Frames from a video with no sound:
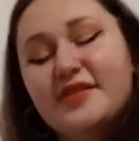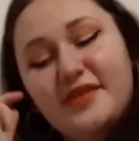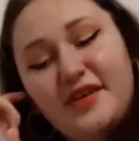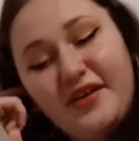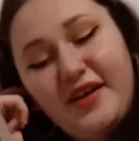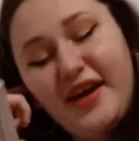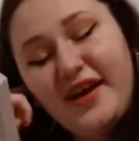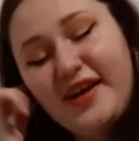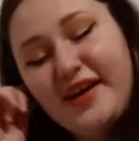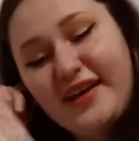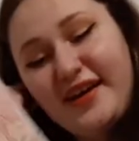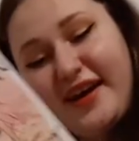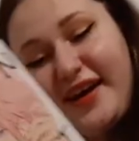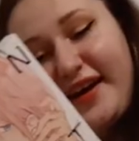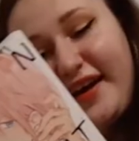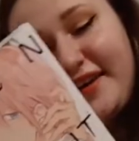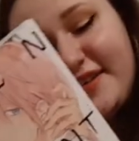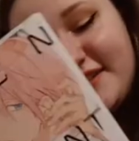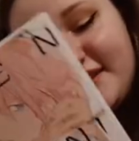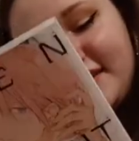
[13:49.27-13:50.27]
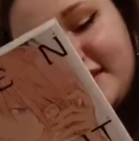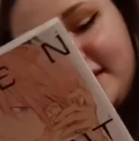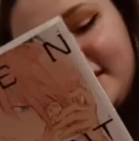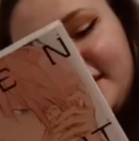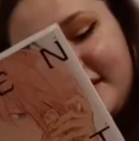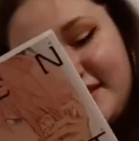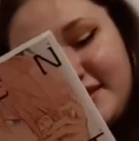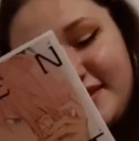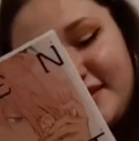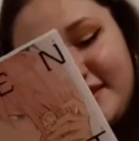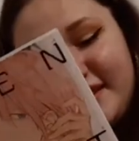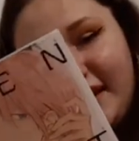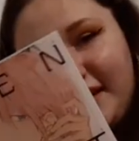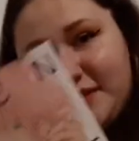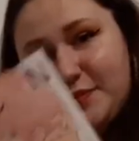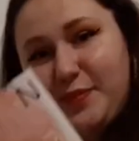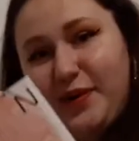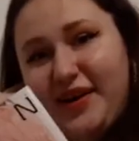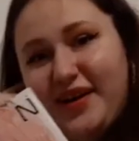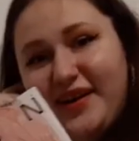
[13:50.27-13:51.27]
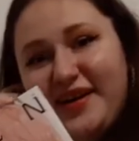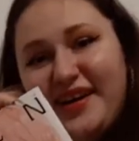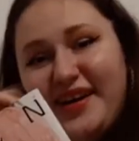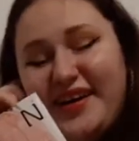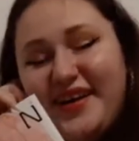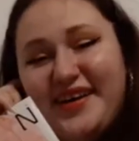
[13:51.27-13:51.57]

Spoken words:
Okay, so this is the sex part.